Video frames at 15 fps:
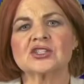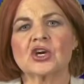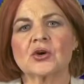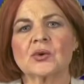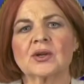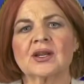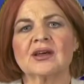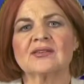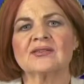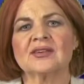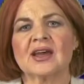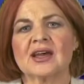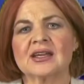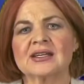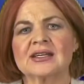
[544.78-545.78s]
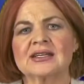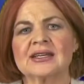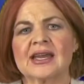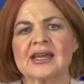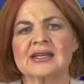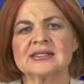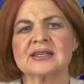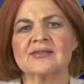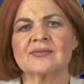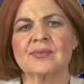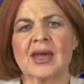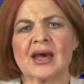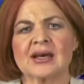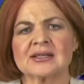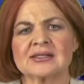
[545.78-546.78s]
a total of 90 days have
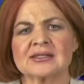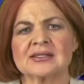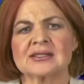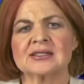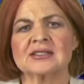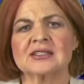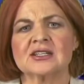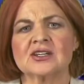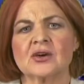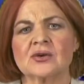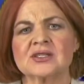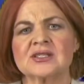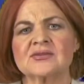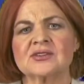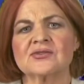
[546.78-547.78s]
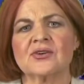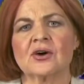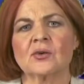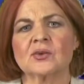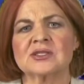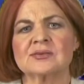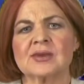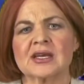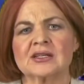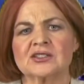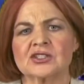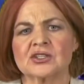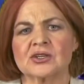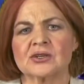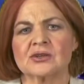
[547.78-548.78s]
passed since the notice of default was mailed
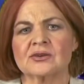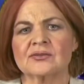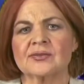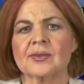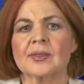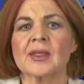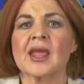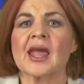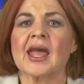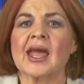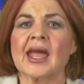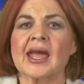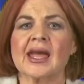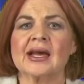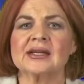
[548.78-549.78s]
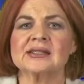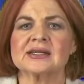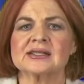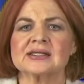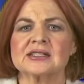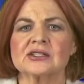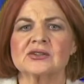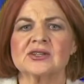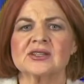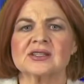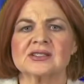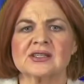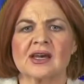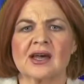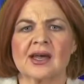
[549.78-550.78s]
to you, and excluding
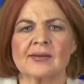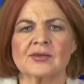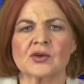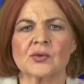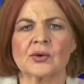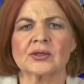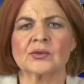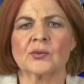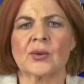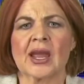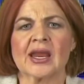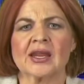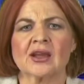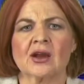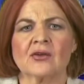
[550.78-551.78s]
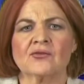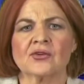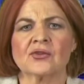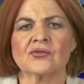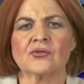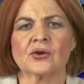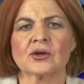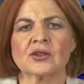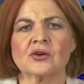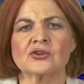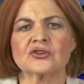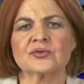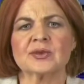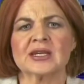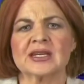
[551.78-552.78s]
the time you were waiting for the
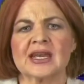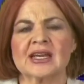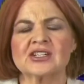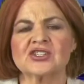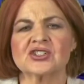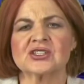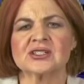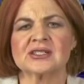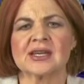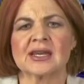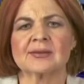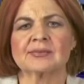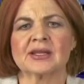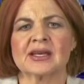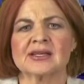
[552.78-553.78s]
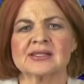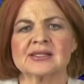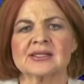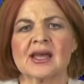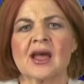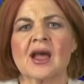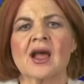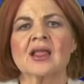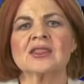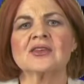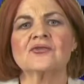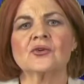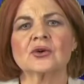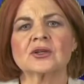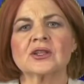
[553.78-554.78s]
foreclosure mediation to take place, the
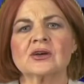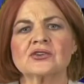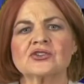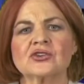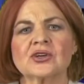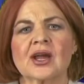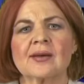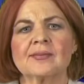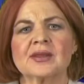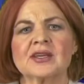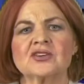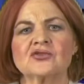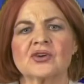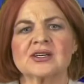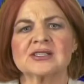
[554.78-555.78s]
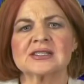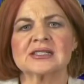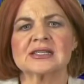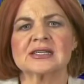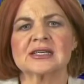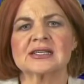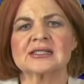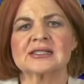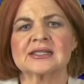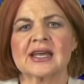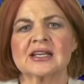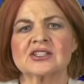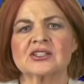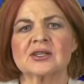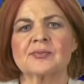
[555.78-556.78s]
foreclosure company trustee can
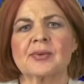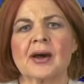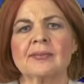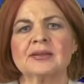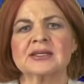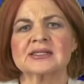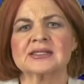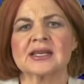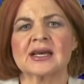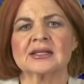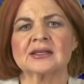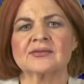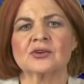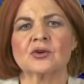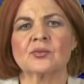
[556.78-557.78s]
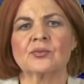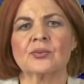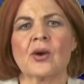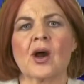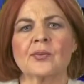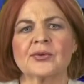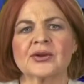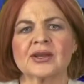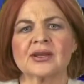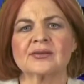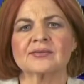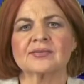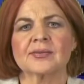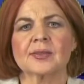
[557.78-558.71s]
schedule a public sale of your property.